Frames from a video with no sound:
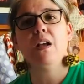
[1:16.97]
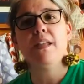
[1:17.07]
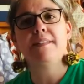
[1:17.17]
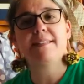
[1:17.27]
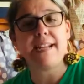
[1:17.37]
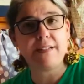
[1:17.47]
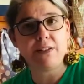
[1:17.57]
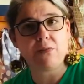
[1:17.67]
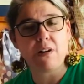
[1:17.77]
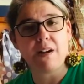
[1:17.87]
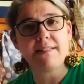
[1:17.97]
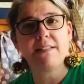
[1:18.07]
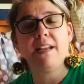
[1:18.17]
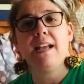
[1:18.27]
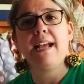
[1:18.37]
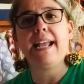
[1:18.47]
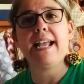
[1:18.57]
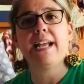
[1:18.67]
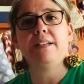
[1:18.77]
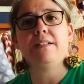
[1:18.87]
the sign of the cross
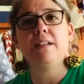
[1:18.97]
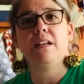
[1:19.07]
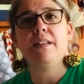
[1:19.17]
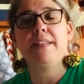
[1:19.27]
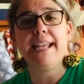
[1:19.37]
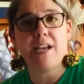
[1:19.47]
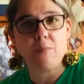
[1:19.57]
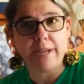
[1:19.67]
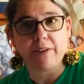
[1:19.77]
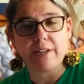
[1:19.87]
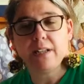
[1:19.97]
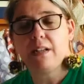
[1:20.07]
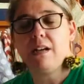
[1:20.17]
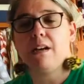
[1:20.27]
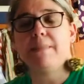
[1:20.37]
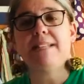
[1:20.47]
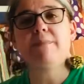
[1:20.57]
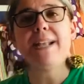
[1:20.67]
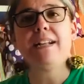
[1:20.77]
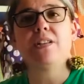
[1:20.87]
and the Hail Mary in
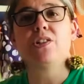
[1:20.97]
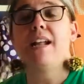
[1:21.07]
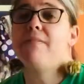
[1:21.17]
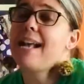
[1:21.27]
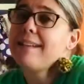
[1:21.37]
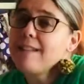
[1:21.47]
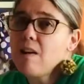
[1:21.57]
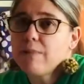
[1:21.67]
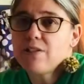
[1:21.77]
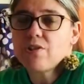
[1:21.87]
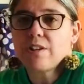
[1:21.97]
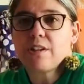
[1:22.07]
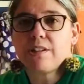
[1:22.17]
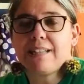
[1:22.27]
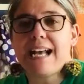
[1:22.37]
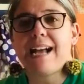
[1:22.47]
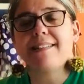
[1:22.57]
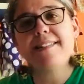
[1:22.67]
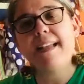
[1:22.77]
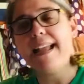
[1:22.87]
Spanish. And that's how we start our
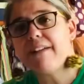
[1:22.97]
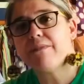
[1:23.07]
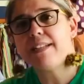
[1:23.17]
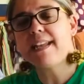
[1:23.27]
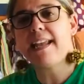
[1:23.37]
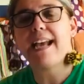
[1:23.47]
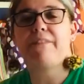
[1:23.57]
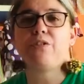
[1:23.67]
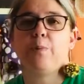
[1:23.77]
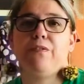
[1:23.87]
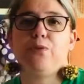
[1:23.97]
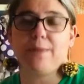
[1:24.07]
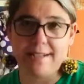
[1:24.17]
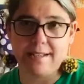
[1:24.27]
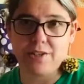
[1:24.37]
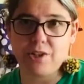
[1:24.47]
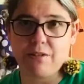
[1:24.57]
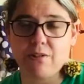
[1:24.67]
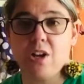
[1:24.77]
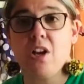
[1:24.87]
class every day after we've greeted each
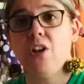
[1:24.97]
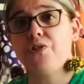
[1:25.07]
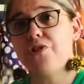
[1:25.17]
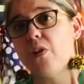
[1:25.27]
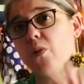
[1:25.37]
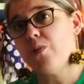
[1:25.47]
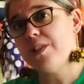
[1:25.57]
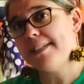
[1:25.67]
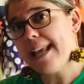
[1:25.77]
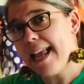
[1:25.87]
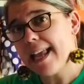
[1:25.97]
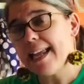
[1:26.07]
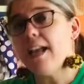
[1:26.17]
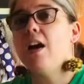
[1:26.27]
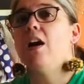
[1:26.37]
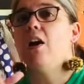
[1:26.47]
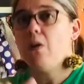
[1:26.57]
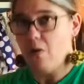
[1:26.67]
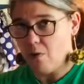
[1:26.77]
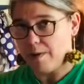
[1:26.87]
other. So today,
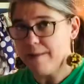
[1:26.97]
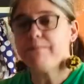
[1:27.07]
hoy,